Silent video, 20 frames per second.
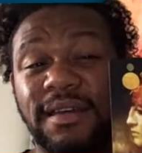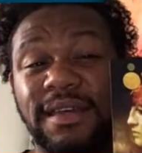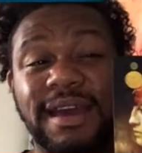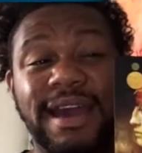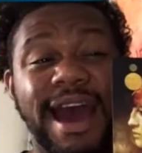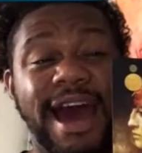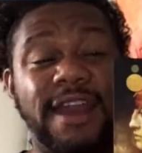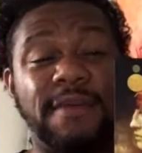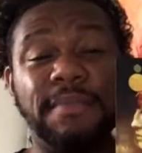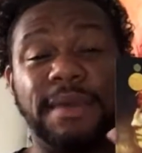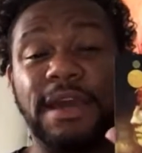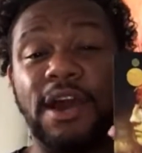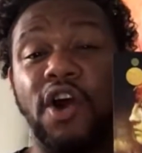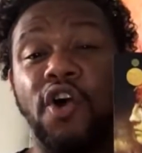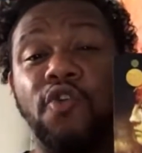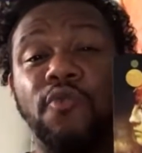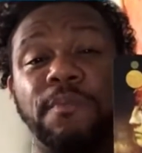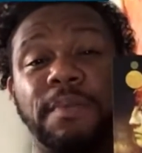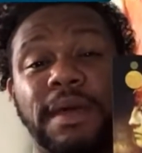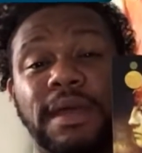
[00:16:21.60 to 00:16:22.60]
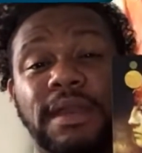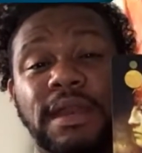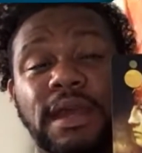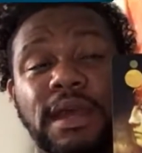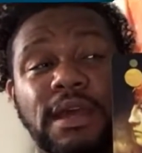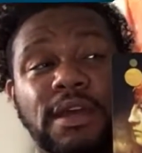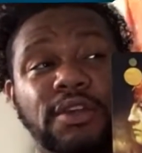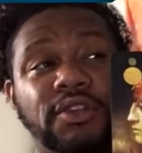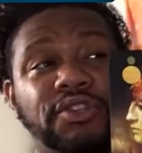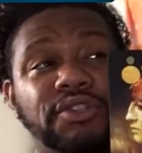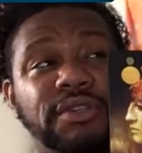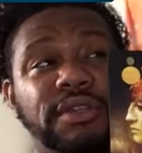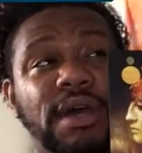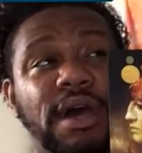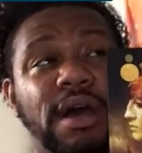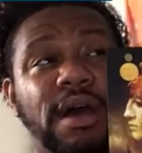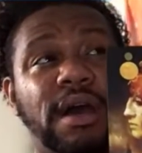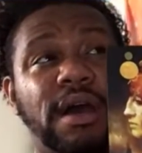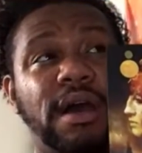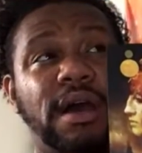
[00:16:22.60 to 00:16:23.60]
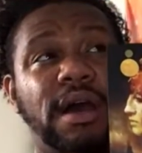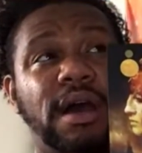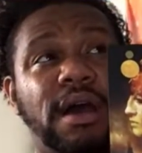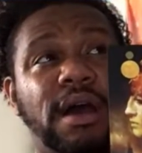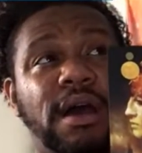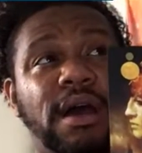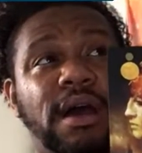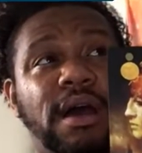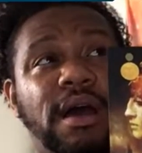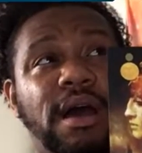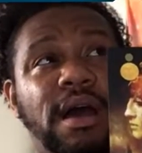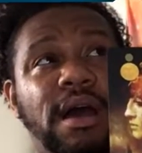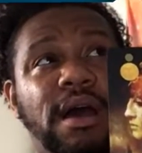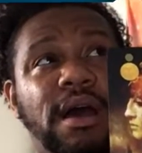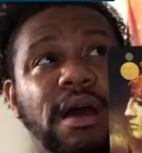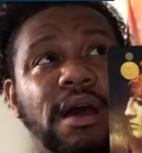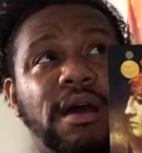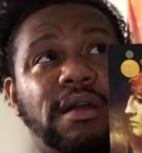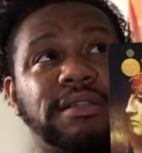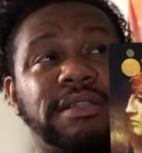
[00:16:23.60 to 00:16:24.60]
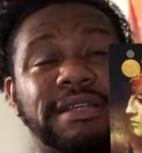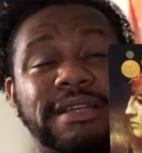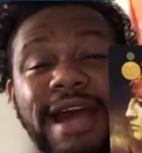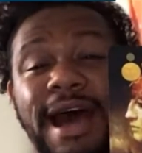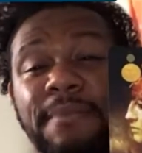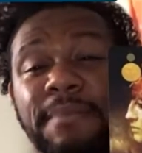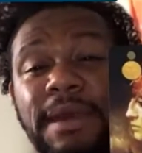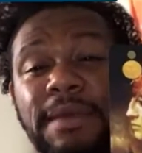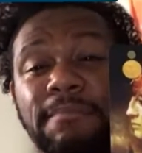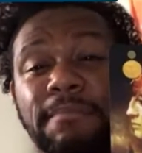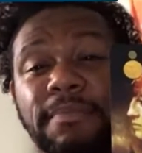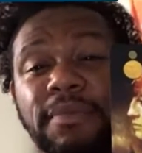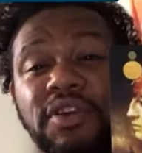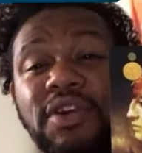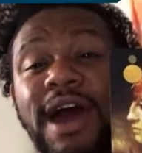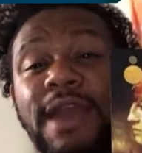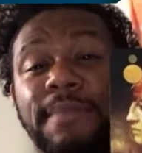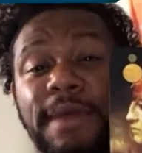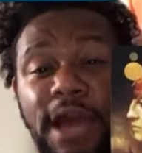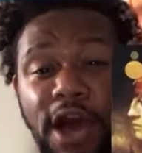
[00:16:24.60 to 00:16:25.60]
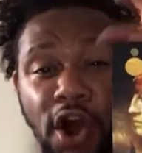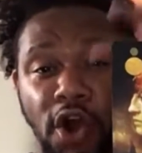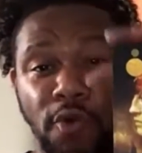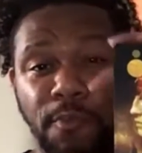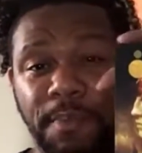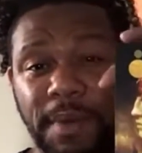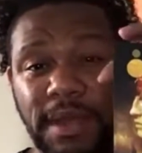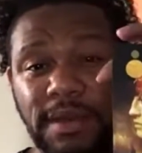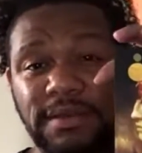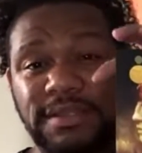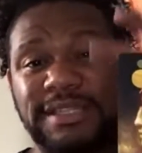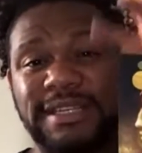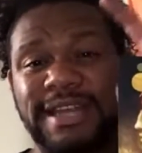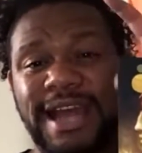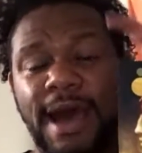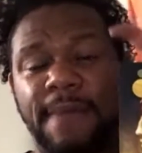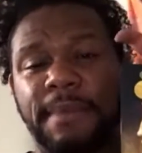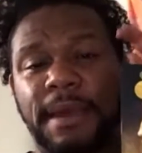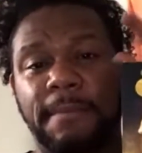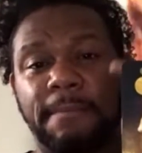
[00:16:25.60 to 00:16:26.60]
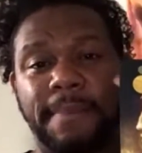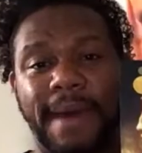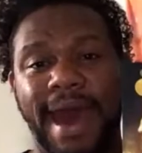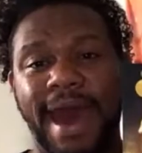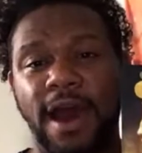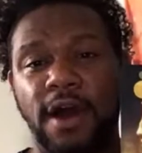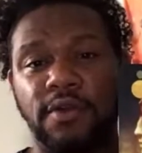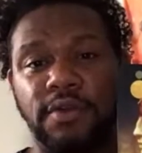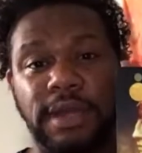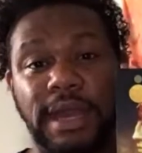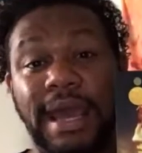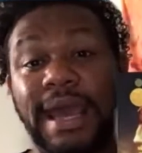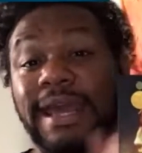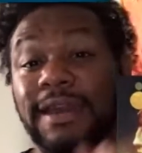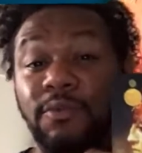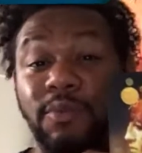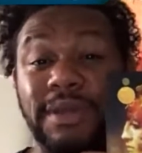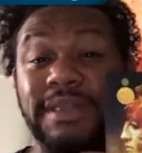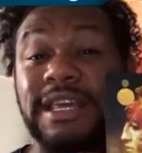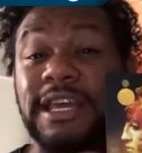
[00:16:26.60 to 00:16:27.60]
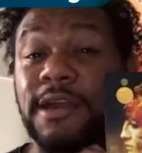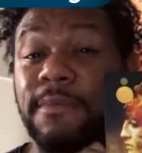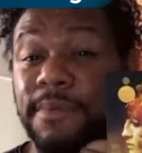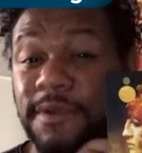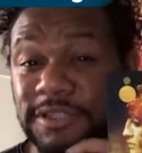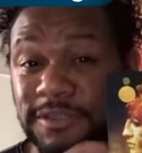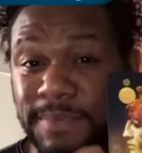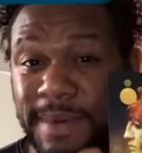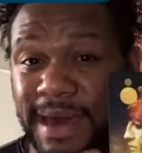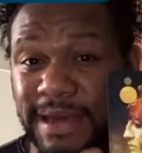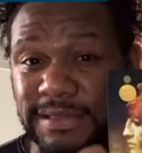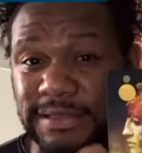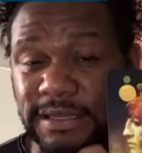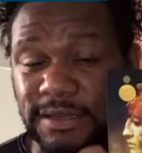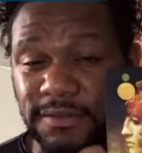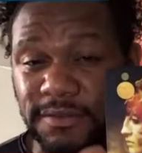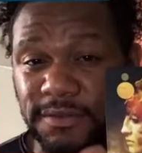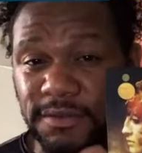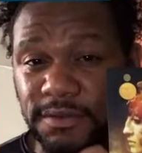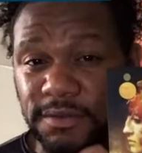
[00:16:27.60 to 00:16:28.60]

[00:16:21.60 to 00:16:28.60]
You got to be open to not be. You got to be open to not be bound within a perspective.